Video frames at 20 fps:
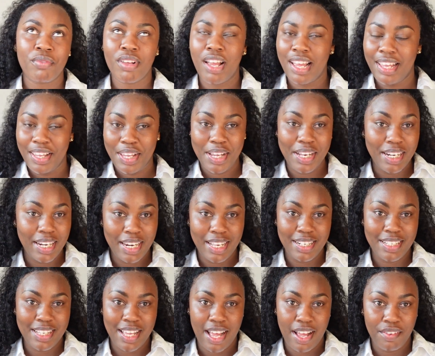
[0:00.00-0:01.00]
a year
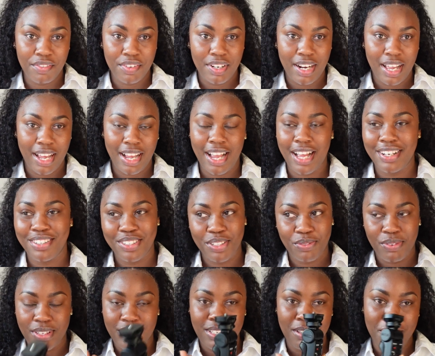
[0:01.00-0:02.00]
later I feel like I just
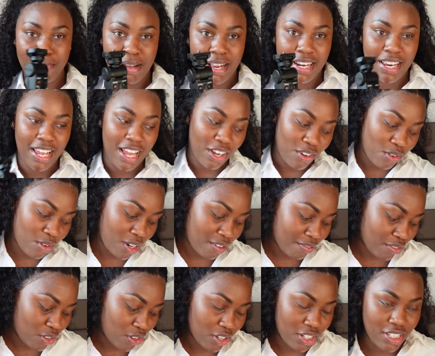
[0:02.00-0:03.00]
wasted money. I could
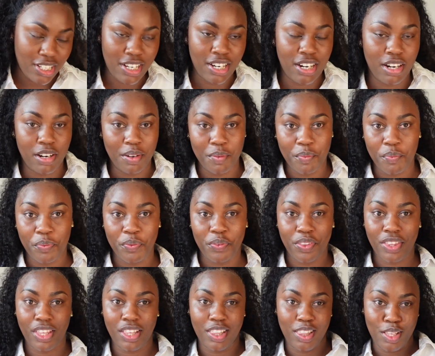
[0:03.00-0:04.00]
have gotten
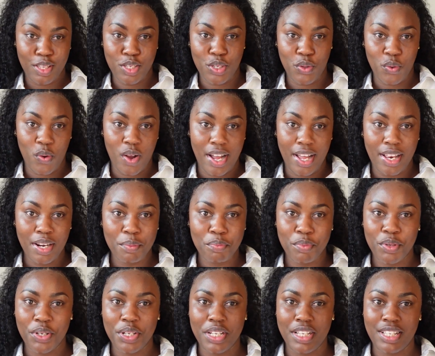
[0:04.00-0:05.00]
this one
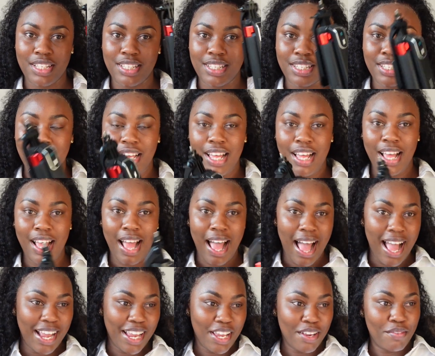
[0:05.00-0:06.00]
because
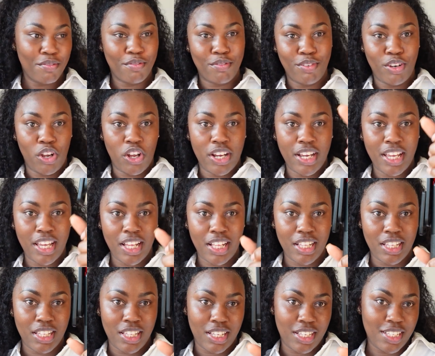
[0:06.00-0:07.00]
I can vlog
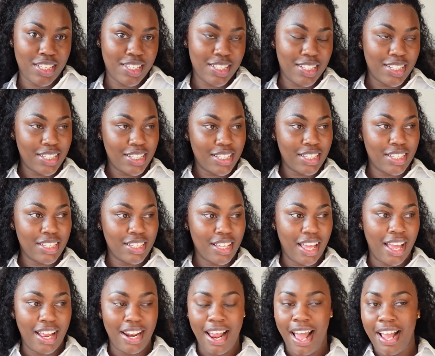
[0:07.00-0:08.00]
in this
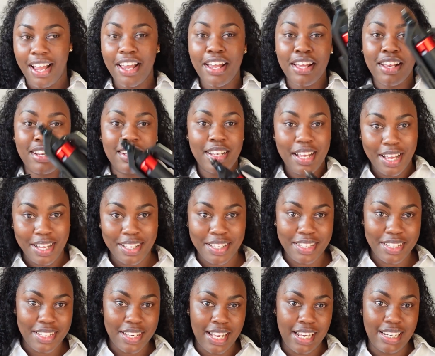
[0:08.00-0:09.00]
and I could
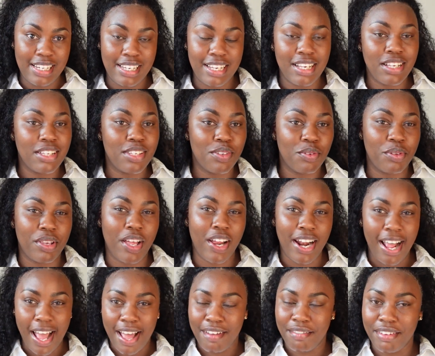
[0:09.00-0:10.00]
extend it without
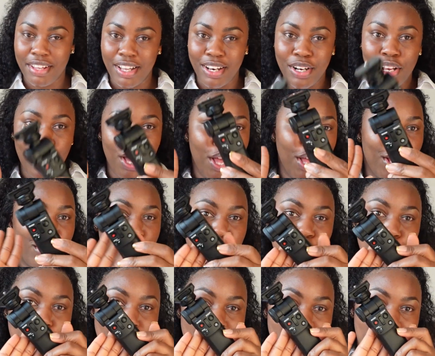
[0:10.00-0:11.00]
having
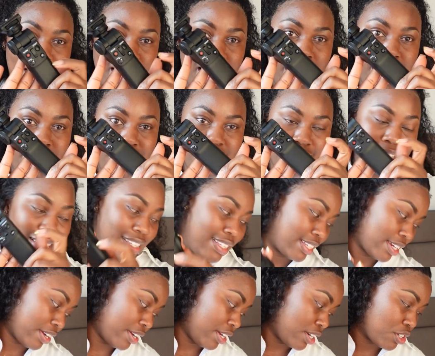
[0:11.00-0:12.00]
too many
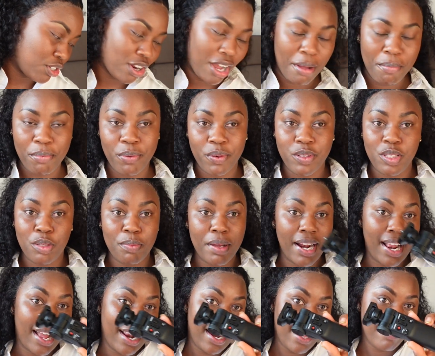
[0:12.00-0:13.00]
unnecessary tripods,
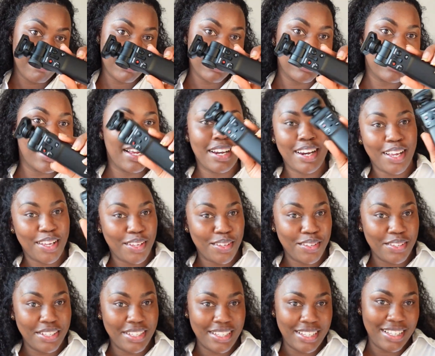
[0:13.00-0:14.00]
but I love it and I
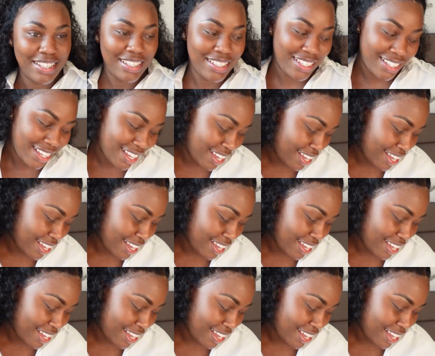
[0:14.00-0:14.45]
use it.